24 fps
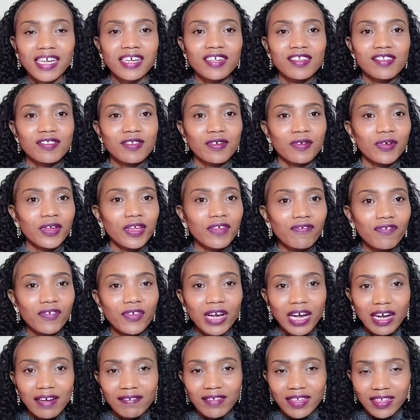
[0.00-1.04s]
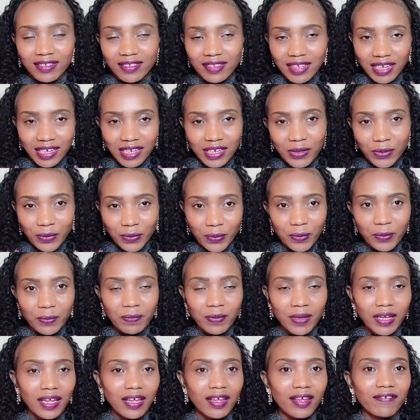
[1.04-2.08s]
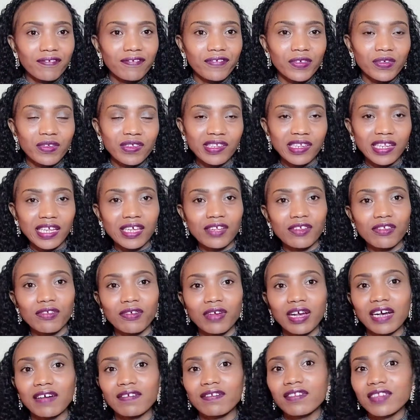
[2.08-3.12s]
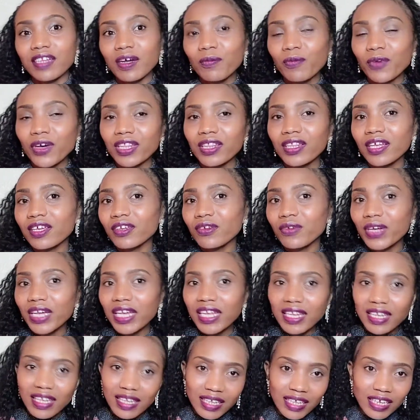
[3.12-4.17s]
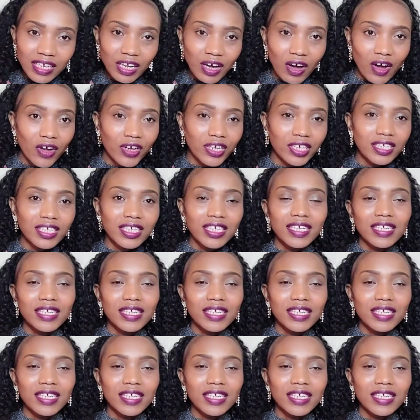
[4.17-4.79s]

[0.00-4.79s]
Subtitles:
So if you have a study group, it feels like you have someone that you can lean on.